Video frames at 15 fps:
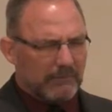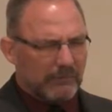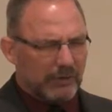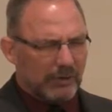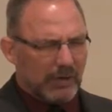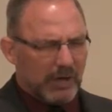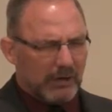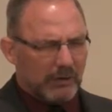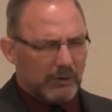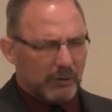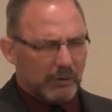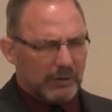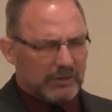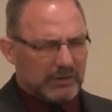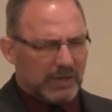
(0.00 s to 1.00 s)
for your honor and
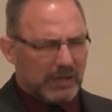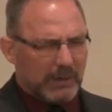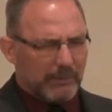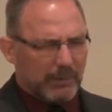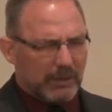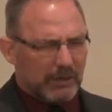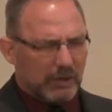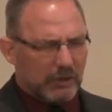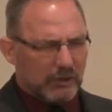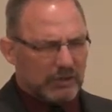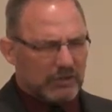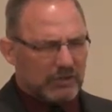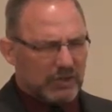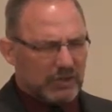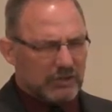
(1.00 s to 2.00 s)
glory's sake. I pray that good
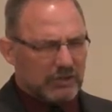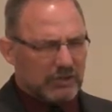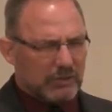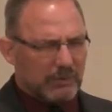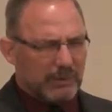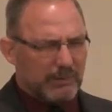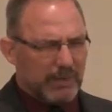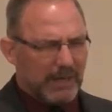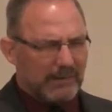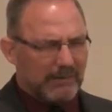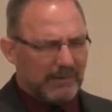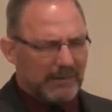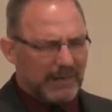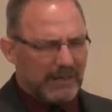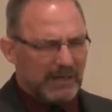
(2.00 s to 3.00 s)
decisions will be made
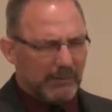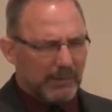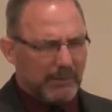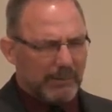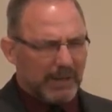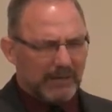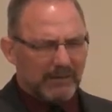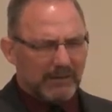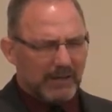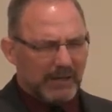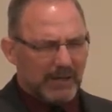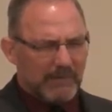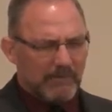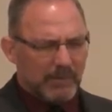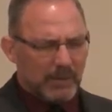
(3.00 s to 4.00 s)
that need to be made
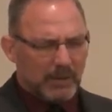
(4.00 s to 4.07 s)
today.